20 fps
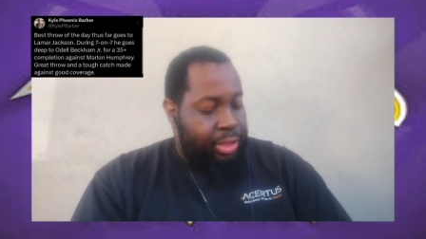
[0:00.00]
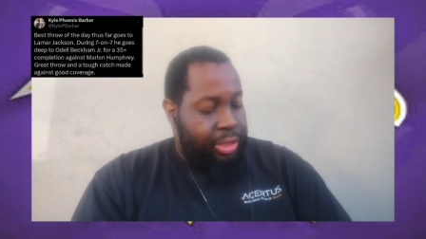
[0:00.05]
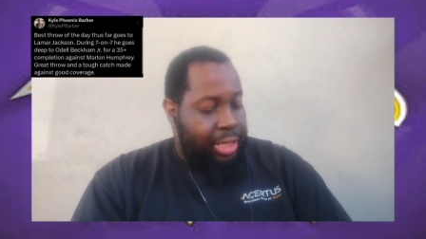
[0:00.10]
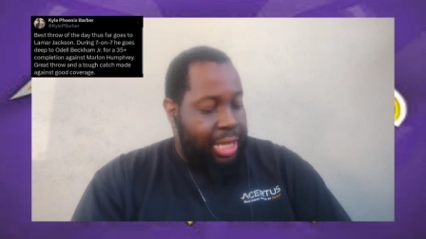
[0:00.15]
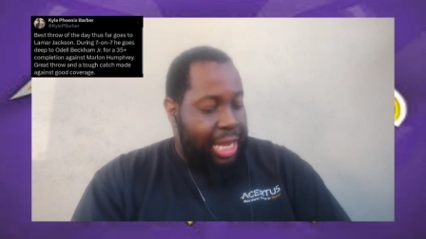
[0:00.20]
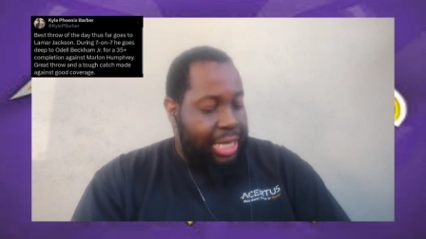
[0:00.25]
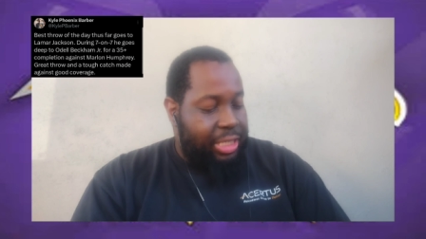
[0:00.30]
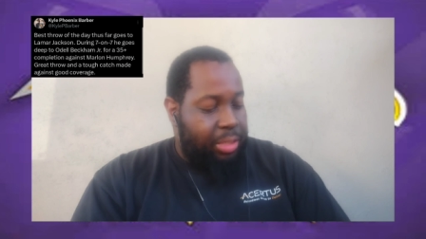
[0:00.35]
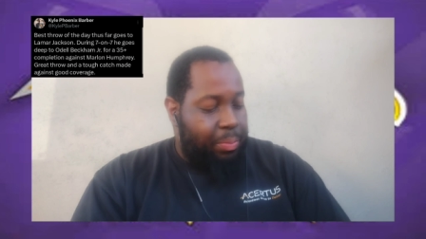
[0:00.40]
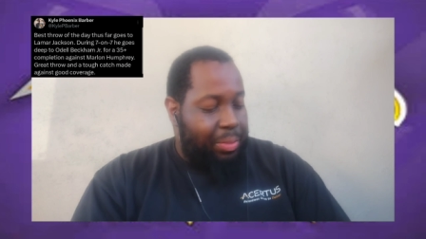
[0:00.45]

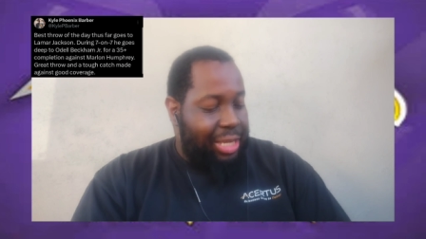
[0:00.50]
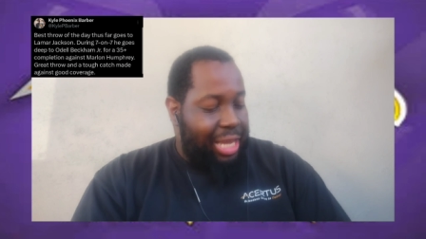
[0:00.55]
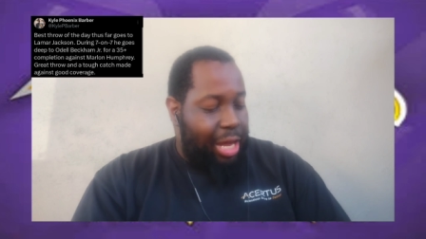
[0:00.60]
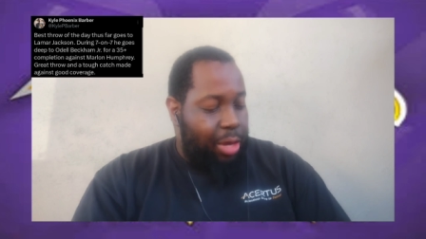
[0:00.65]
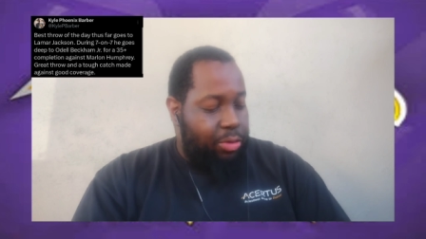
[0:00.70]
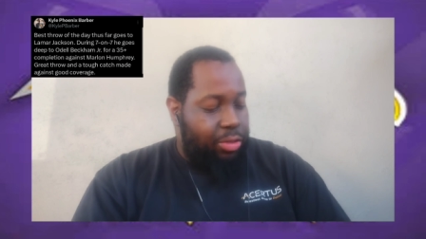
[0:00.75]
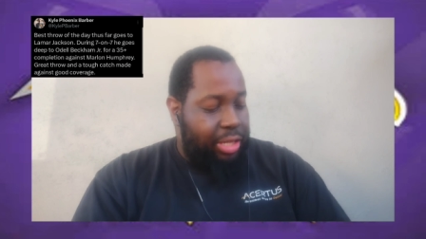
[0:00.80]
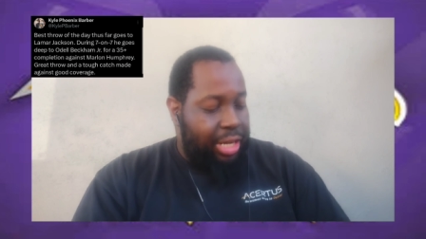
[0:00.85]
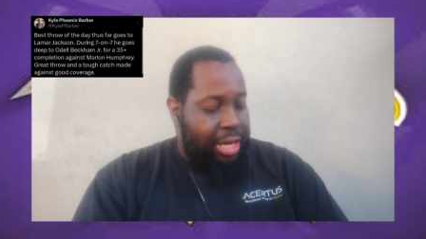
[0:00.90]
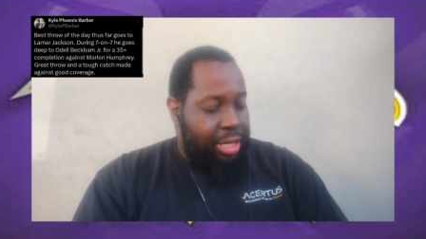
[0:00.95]
not to be
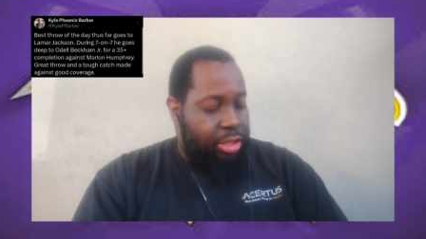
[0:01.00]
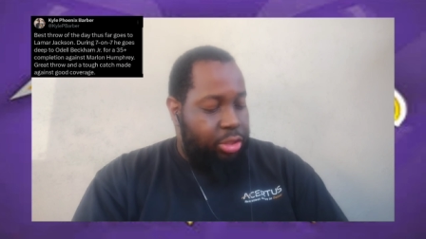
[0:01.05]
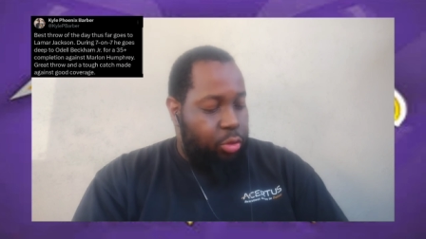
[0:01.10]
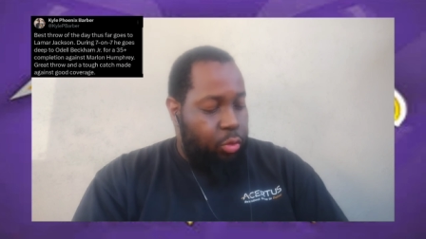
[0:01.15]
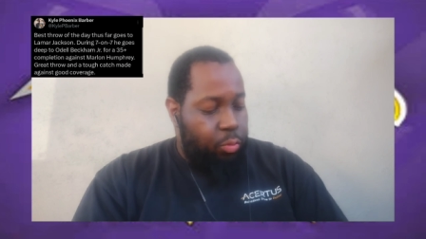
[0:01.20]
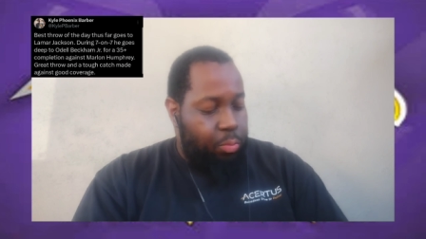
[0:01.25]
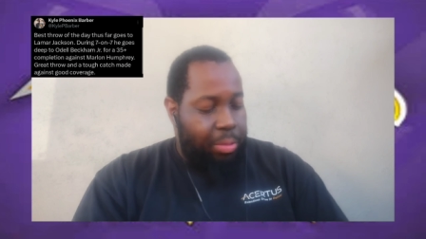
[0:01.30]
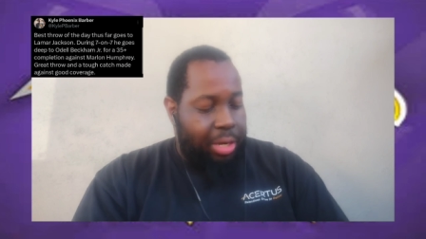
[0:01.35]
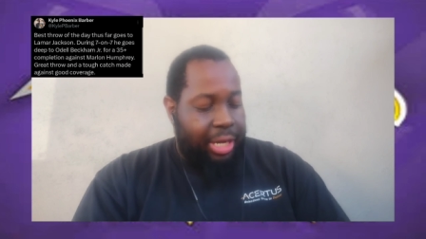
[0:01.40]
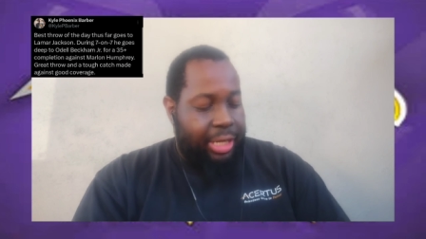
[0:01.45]
outdone
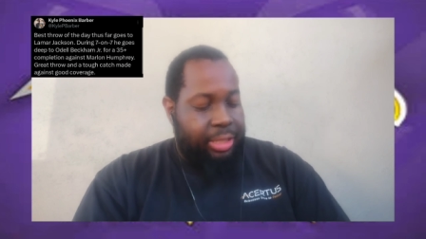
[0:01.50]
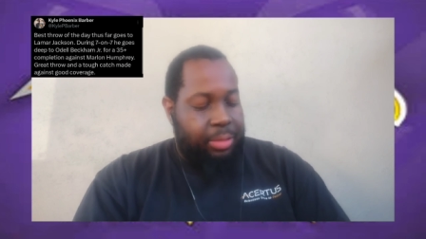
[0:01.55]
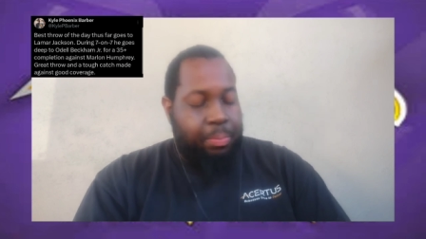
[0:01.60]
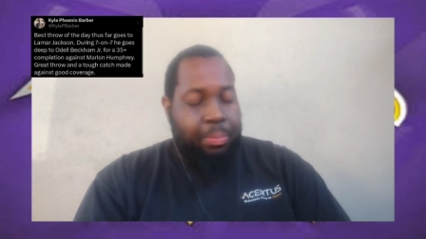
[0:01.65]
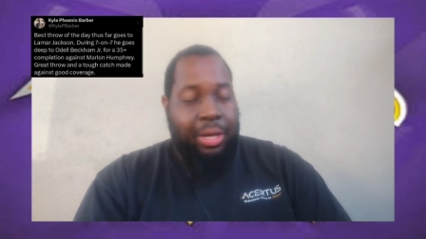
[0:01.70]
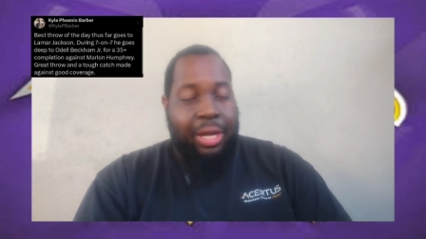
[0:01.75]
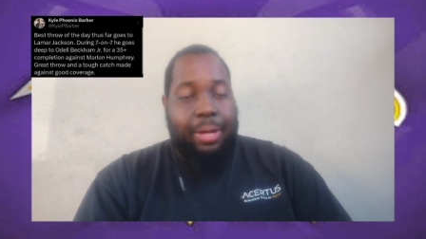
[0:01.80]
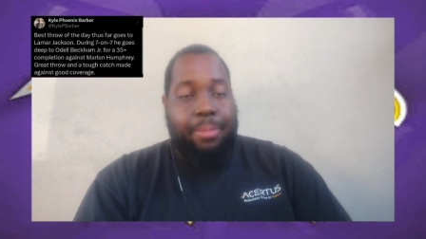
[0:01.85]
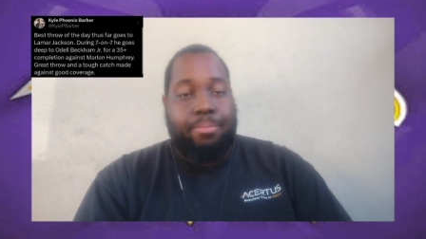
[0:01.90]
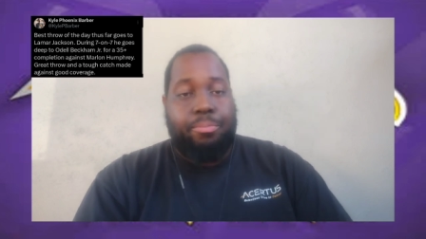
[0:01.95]
too much,
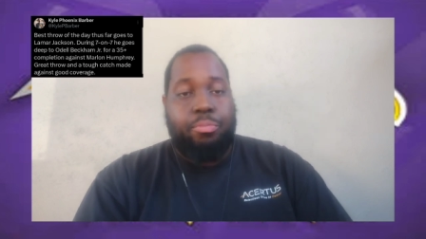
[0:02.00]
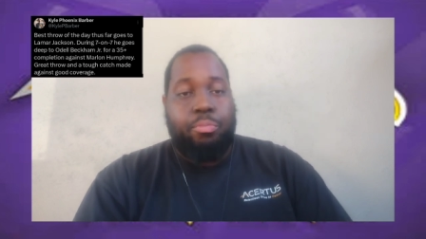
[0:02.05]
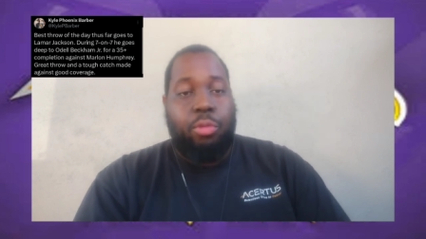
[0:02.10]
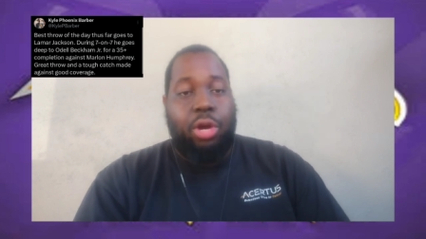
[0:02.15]
but